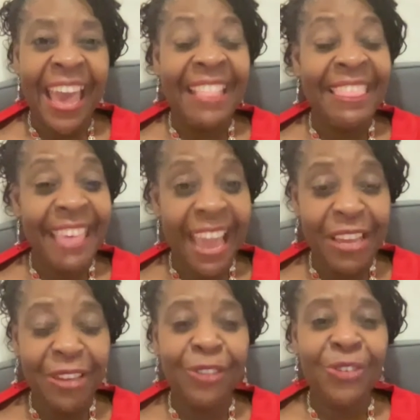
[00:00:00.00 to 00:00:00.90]
And
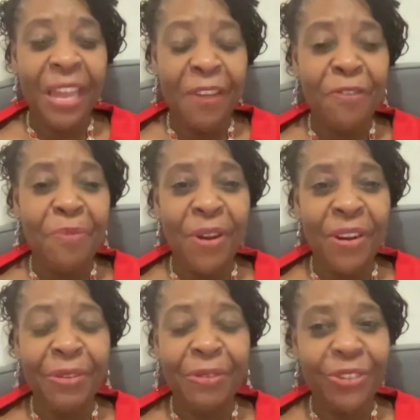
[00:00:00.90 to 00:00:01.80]
thank you to
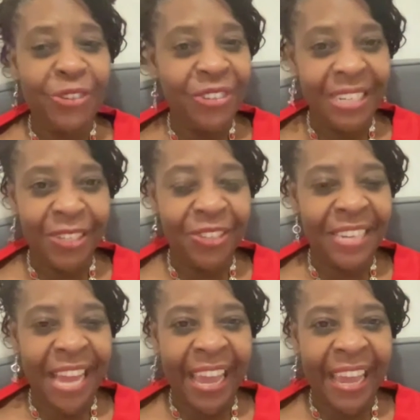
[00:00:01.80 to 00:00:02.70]
everybody who tuned in
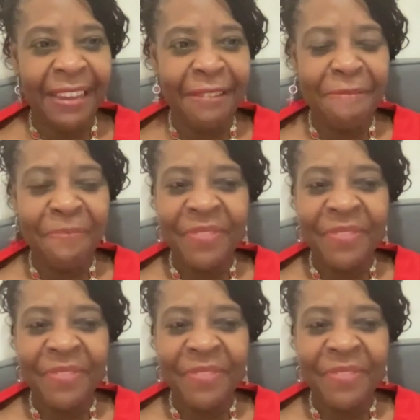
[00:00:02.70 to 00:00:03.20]
today.